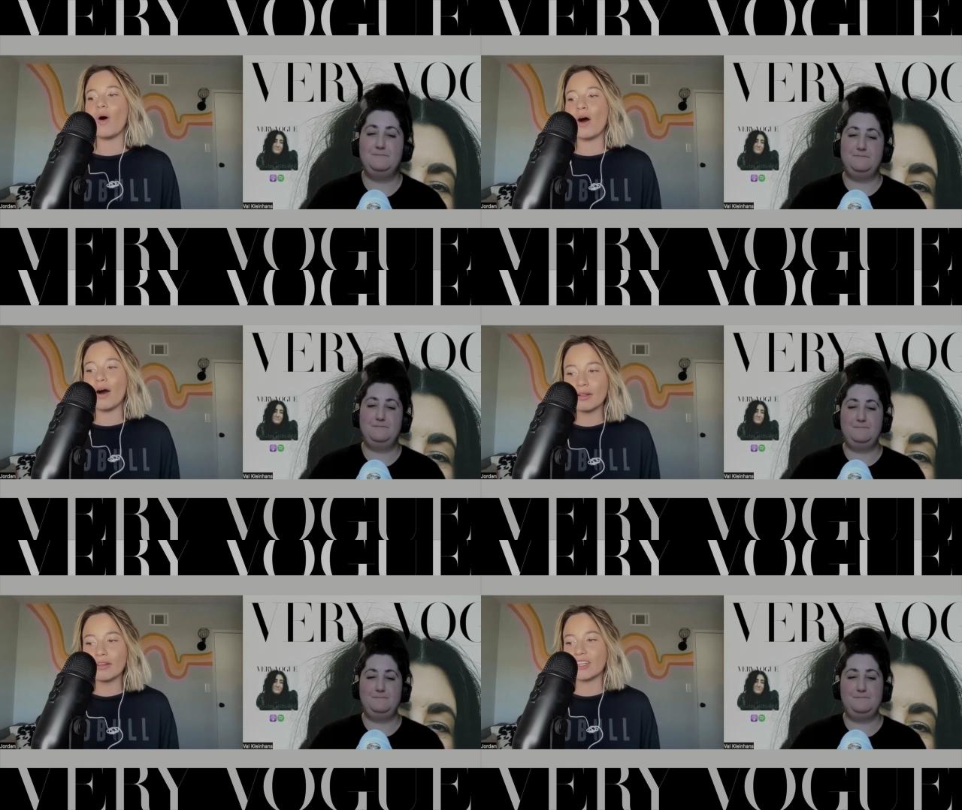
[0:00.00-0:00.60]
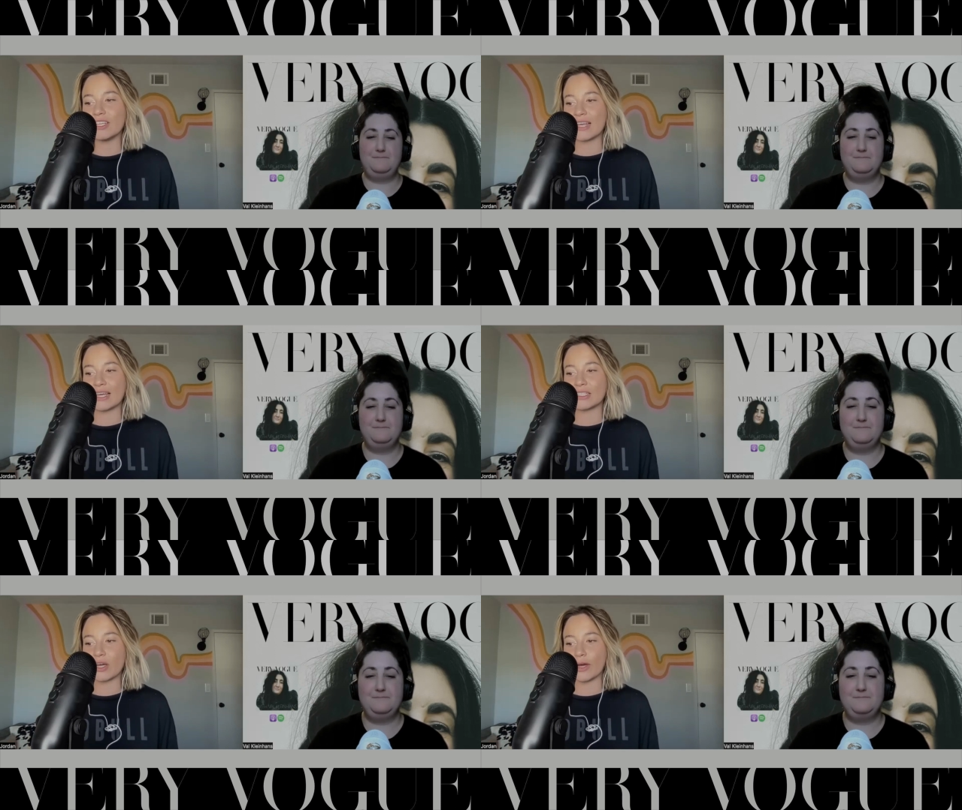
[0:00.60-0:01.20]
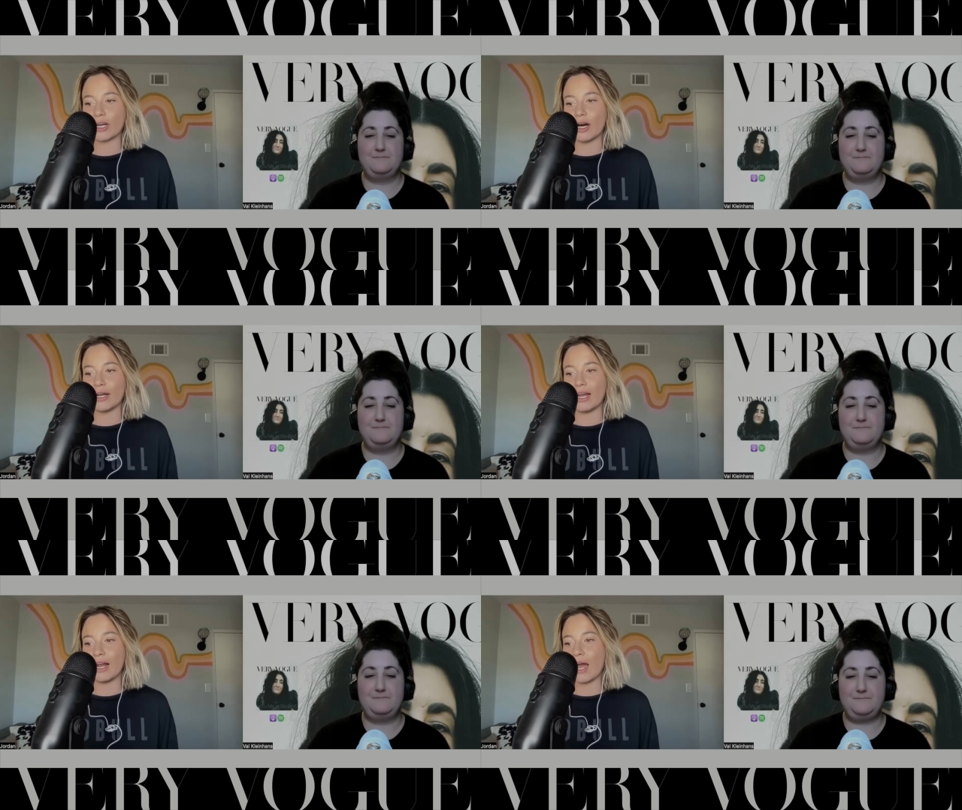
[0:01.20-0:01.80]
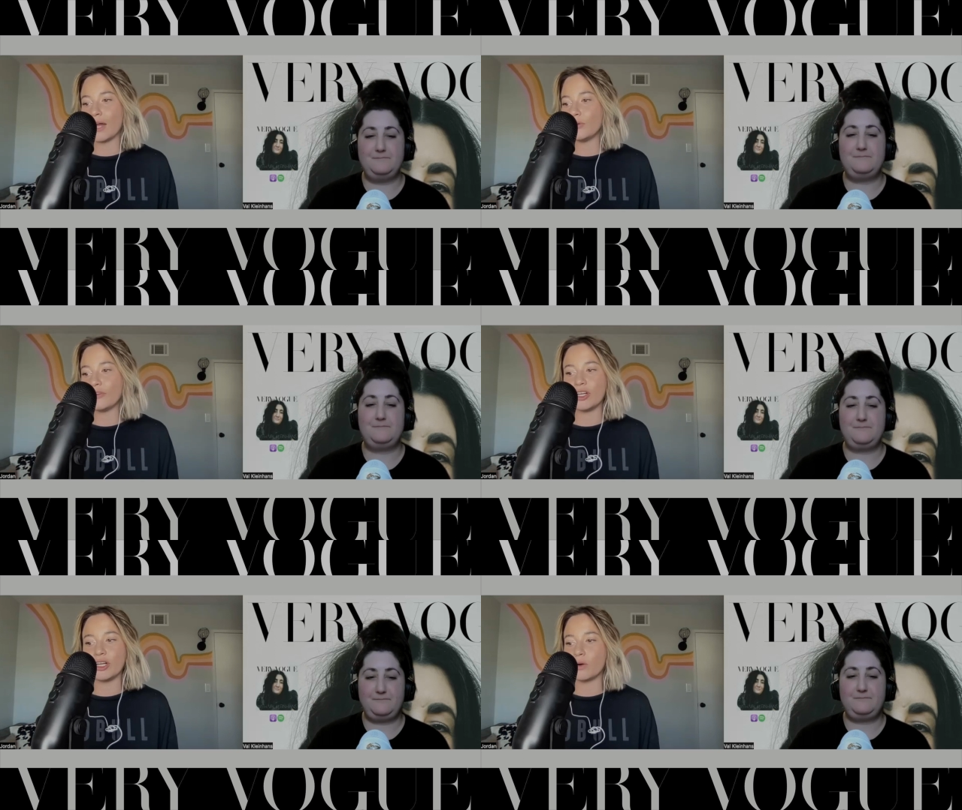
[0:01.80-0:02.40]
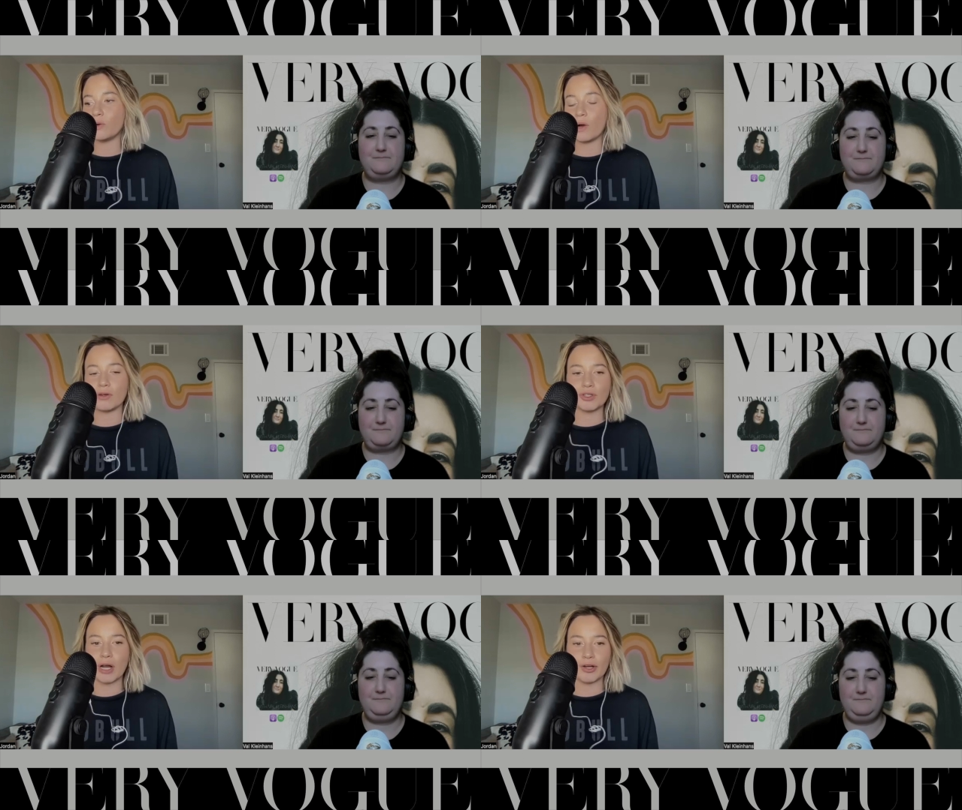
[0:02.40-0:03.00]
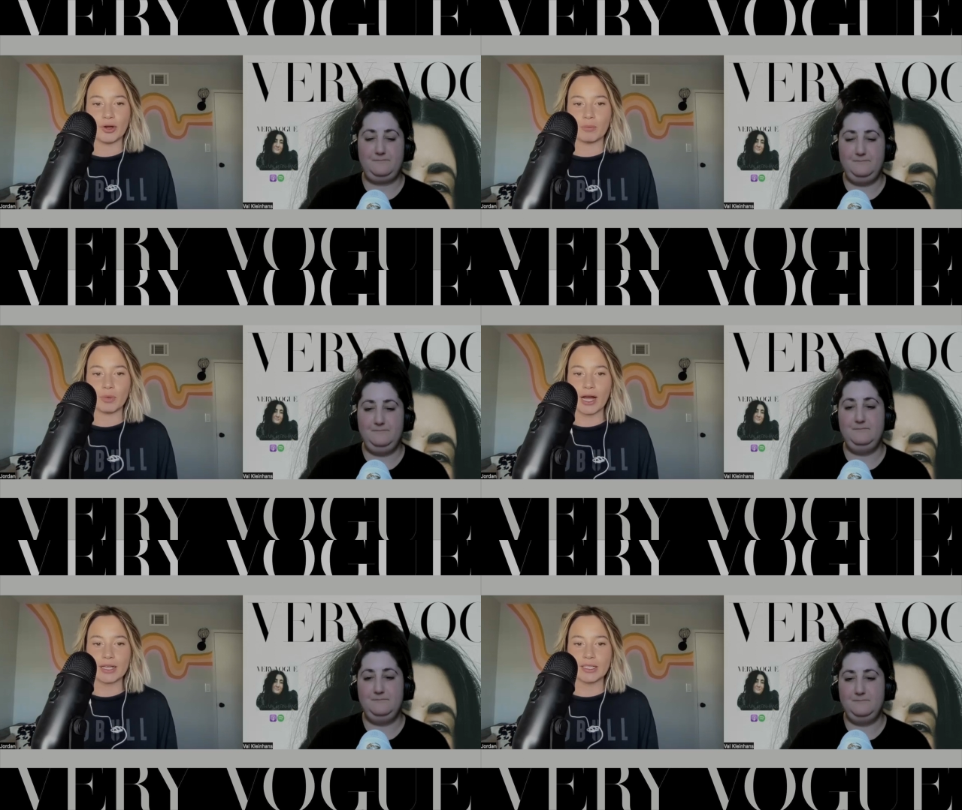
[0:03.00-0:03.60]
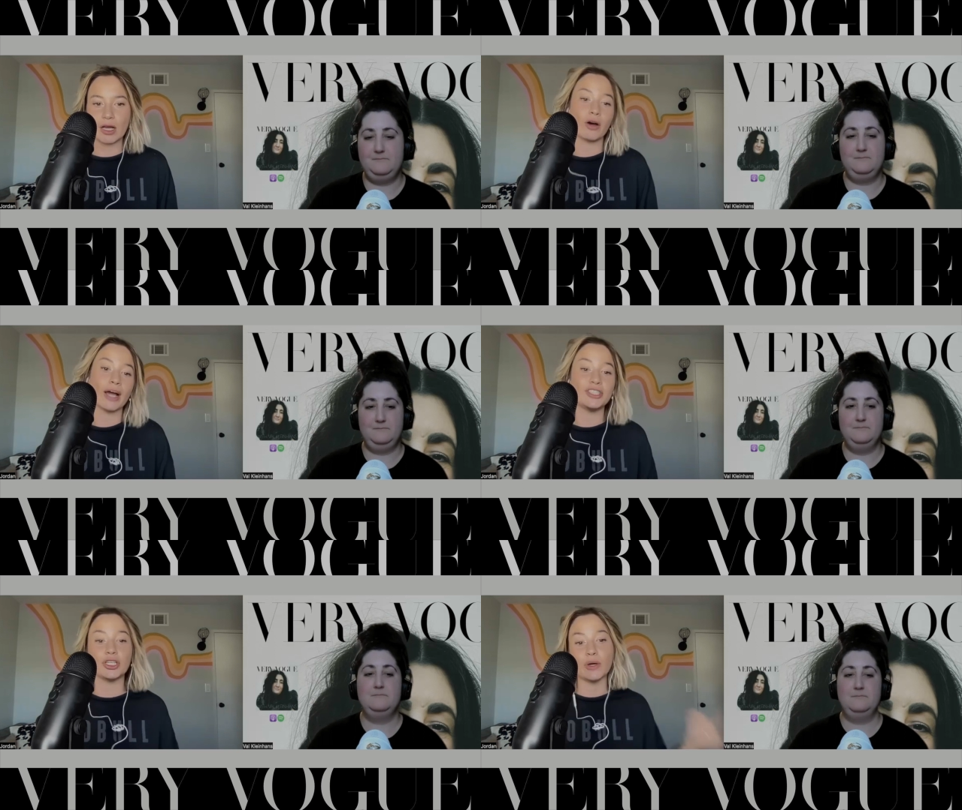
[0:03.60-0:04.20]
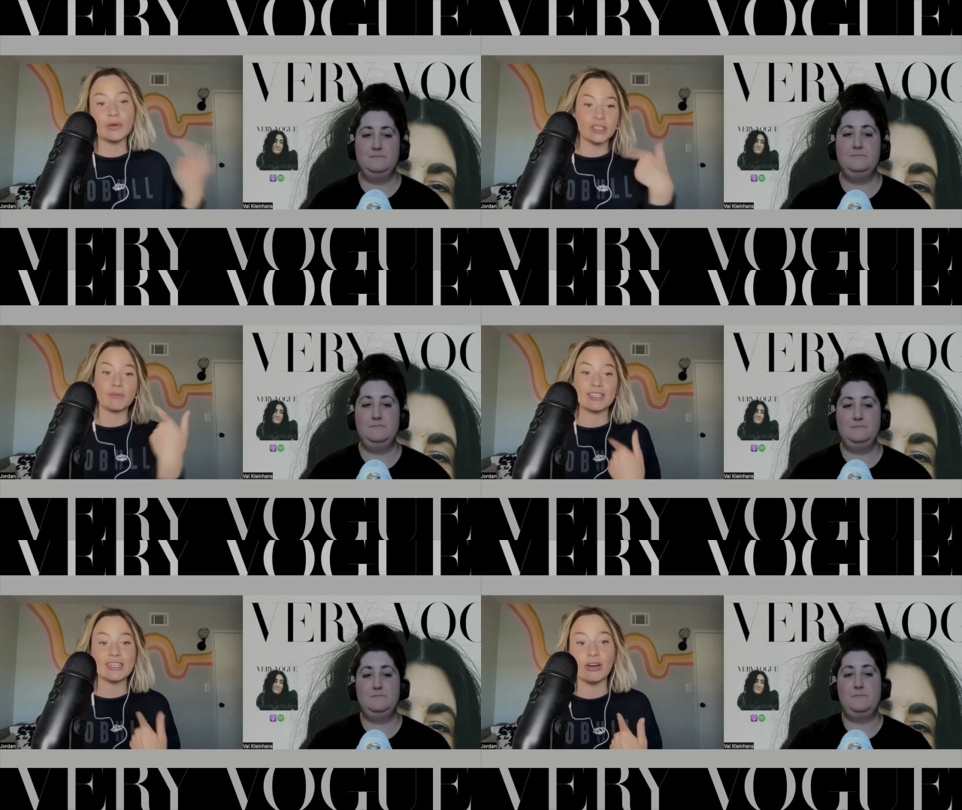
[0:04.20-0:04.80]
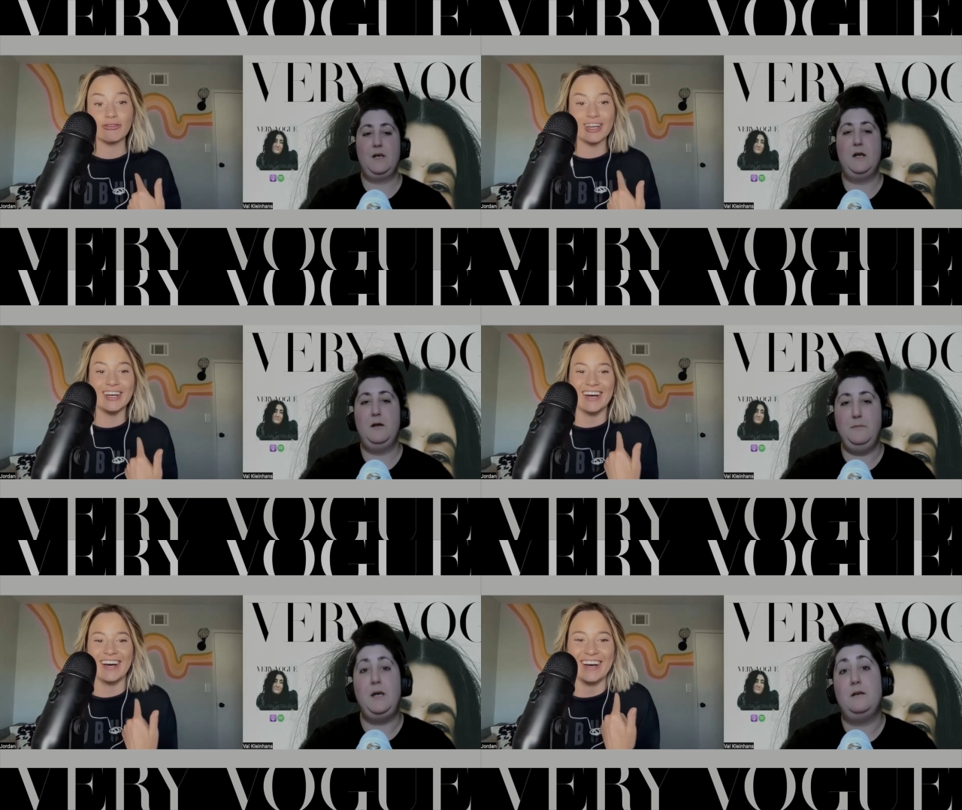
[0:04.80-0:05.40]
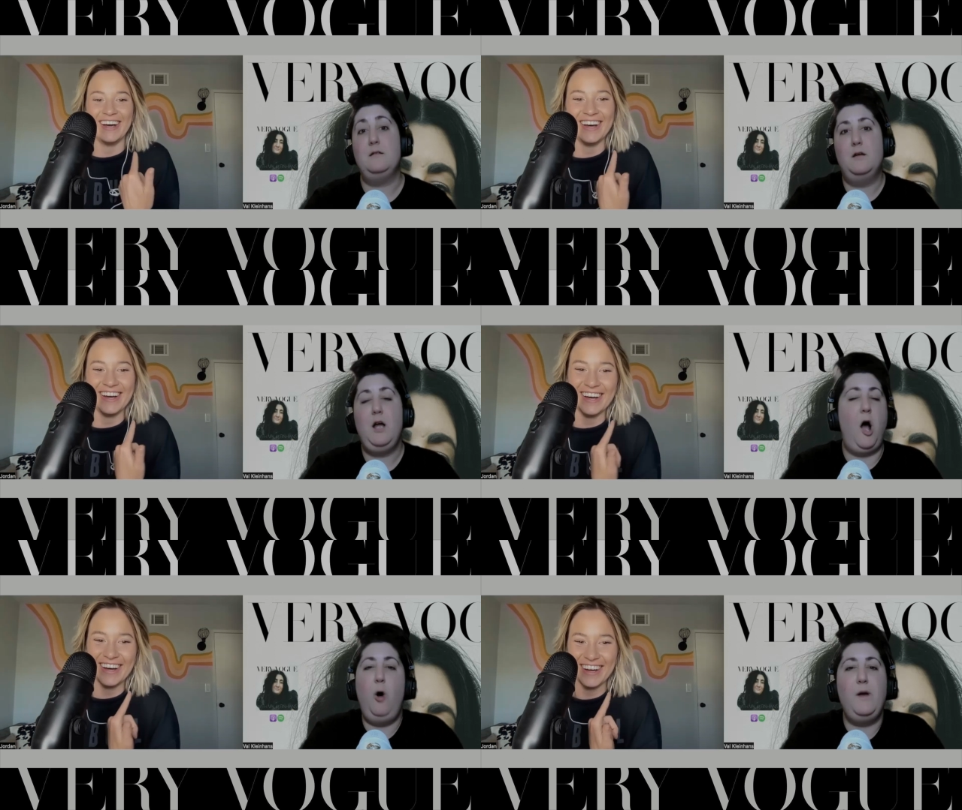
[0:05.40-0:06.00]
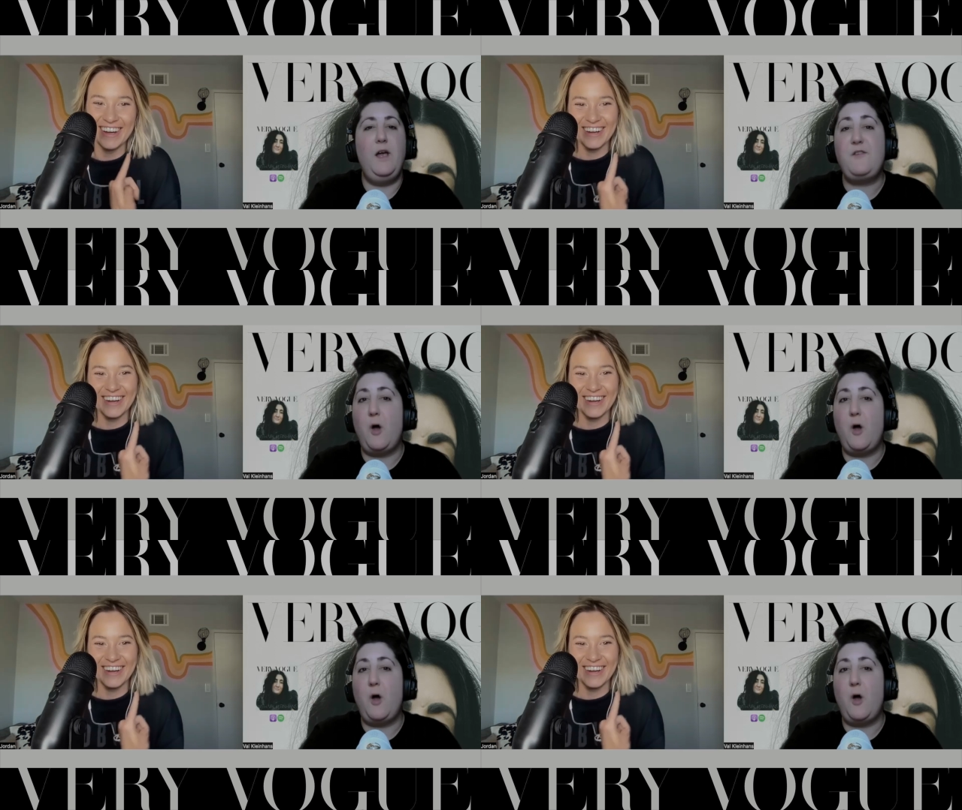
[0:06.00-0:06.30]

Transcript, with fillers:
Speaker 1: all of these things going on. And I don't even know who I was trying to impress. Oh, I do. It was myself.
Speaker 2: Always, it's